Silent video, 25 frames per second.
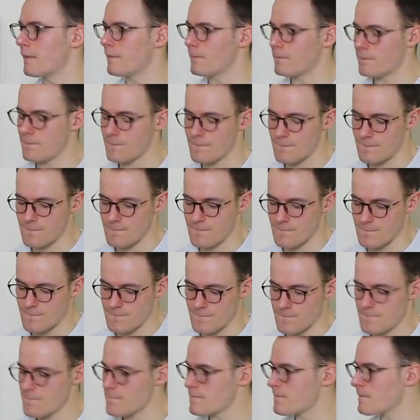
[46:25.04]

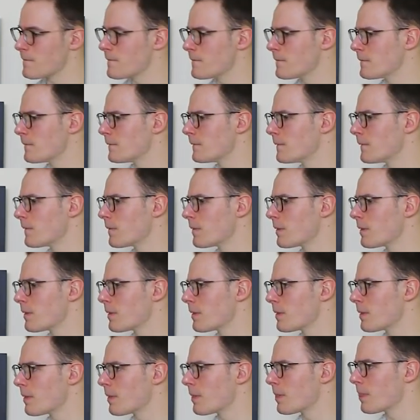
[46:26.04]

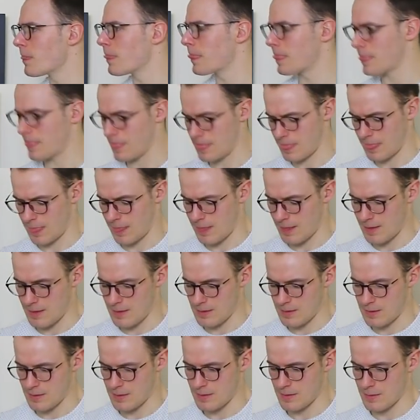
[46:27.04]

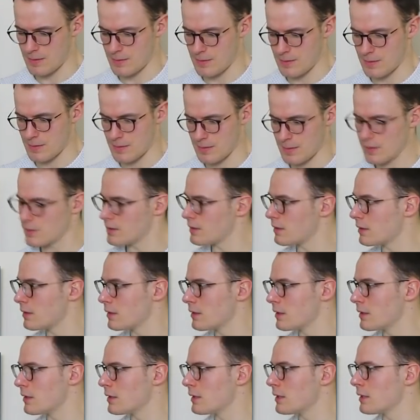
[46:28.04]

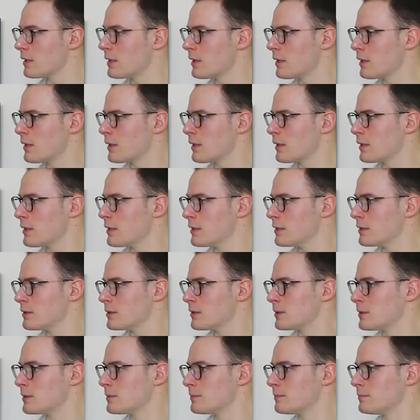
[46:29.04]

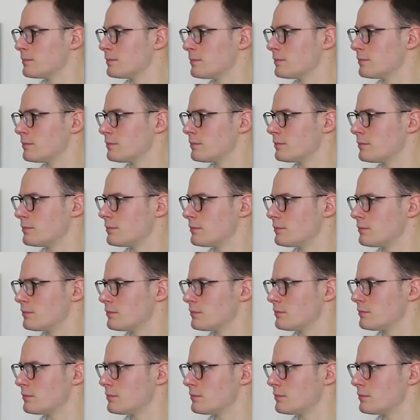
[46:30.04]
(silent)